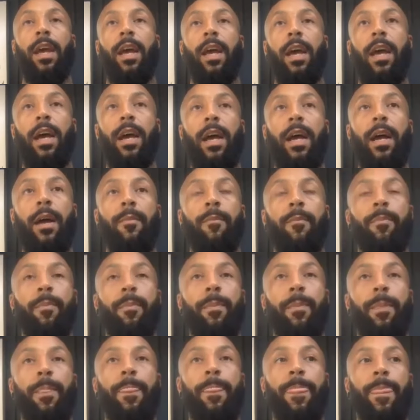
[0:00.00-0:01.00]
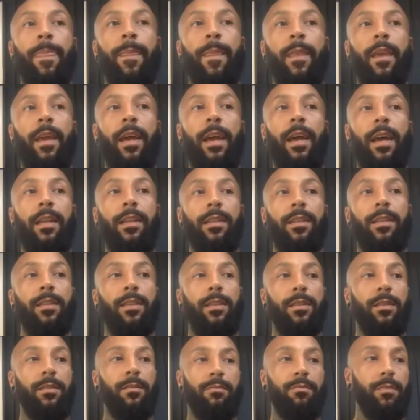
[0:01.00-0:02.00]
Um, and
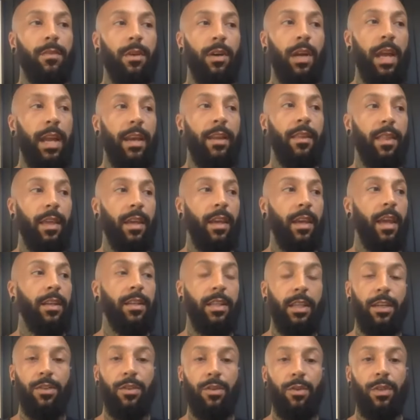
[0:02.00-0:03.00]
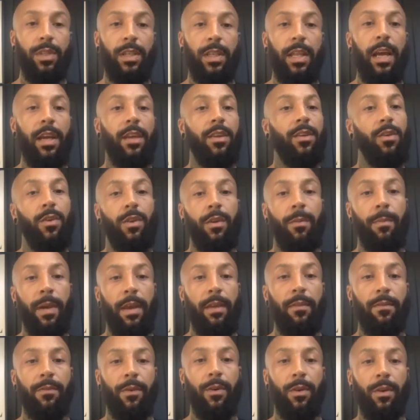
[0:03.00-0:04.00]
anything additional to that, you can
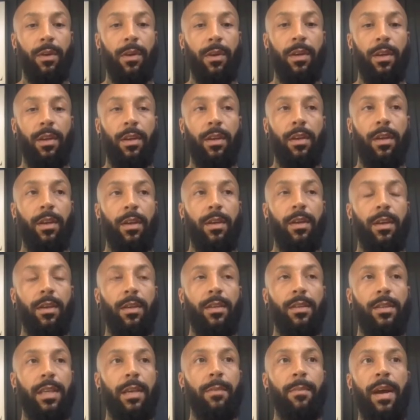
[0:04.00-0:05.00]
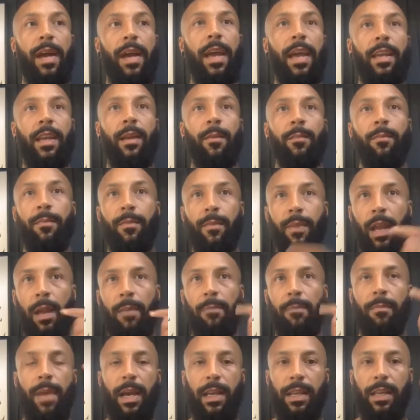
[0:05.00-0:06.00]
pay for. So in my head, I'm
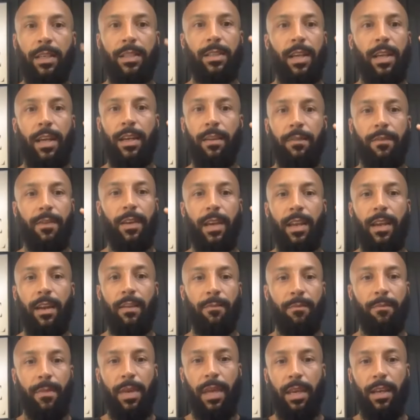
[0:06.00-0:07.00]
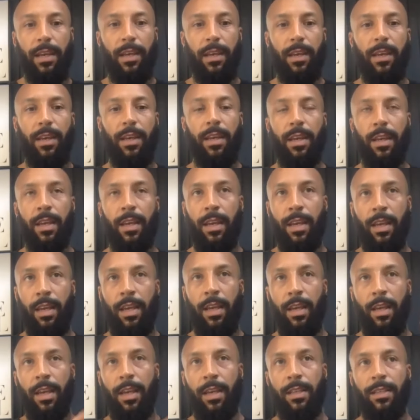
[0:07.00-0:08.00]
like mad excited. I'm thinking I've made it.
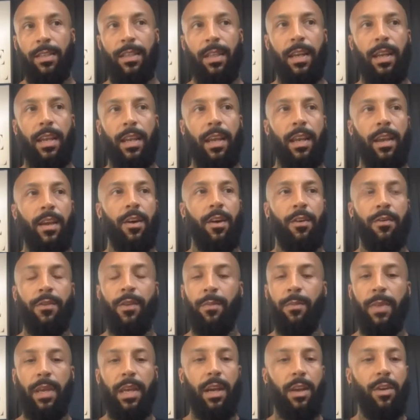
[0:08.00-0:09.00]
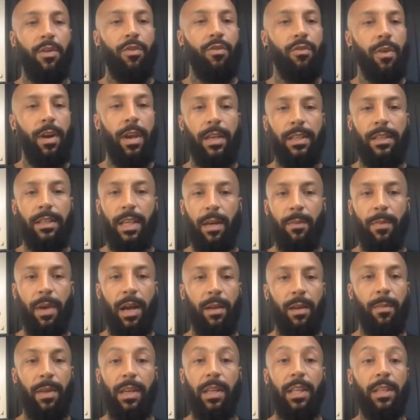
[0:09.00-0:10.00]
So then they offered me a crazy amount
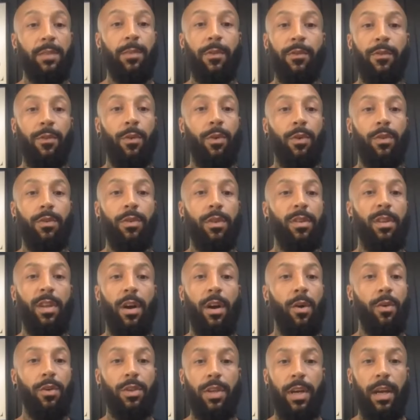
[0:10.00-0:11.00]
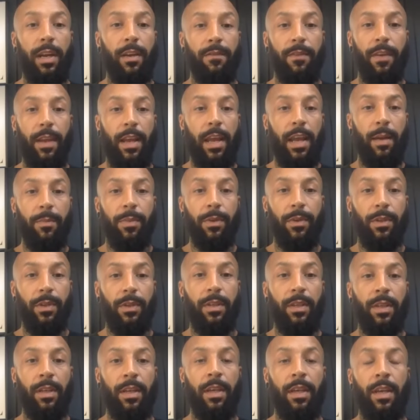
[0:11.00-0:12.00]
of money. This before the whole China thing happened.
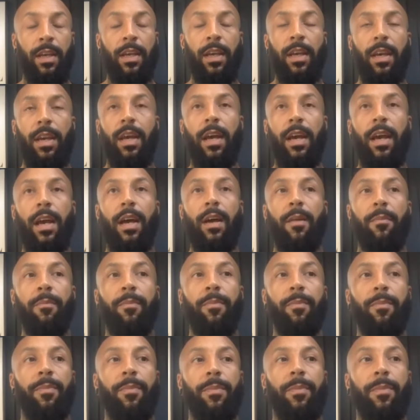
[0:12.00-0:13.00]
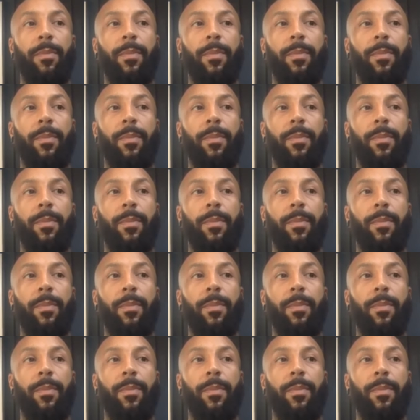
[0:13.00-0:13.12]
Um,